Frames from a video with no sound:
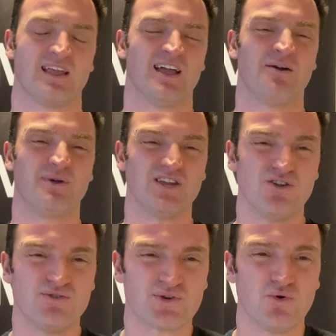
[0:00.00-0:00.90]
And we
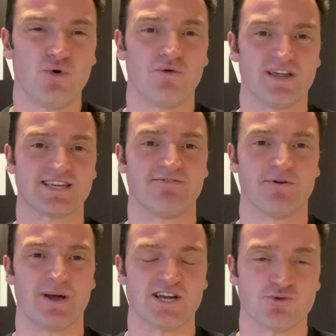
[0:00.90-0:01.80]
use all this
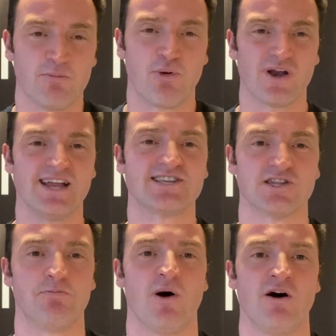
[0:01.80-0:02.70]
information, we put it into
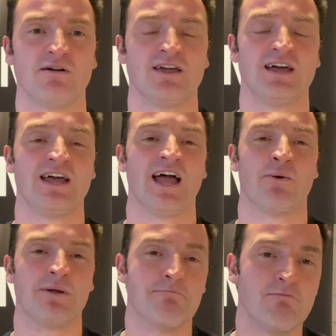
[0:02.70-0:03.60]
the pot,
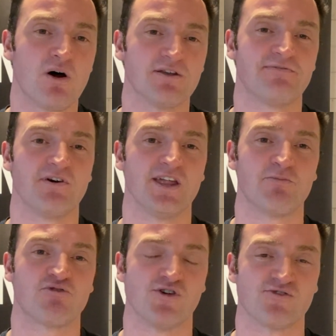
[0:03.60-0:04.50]
and we modify the
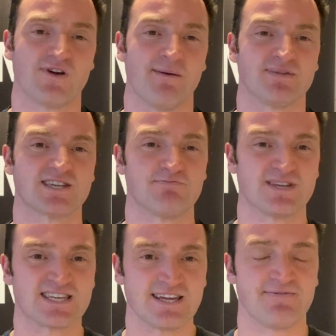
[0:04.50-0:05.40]
program
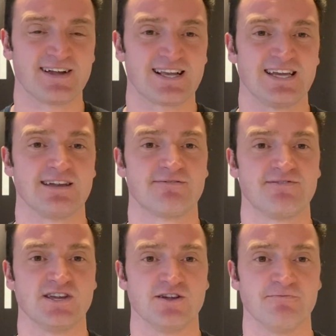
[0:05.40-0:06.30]
specifically
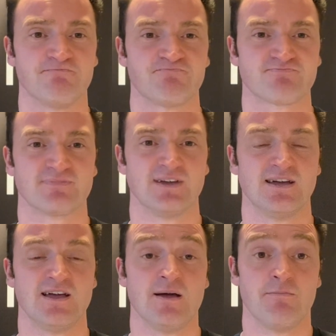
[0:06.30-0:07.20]
for you.
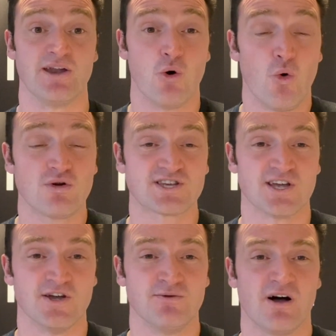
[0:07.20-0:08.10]
But it
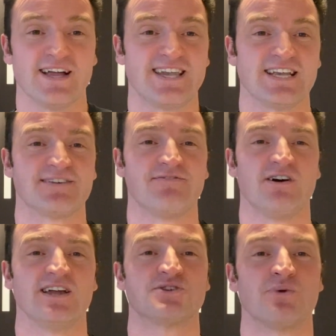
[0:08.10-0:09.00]
also
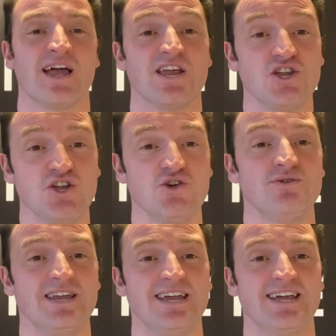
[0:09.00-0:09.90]
identifies where you
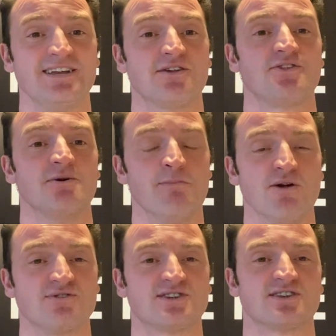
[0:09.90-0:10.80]
need the
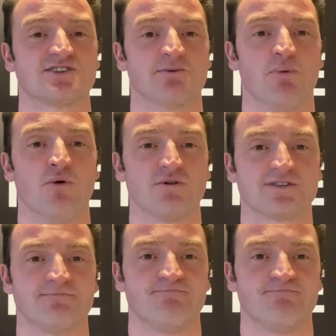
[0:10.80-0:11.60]
most support.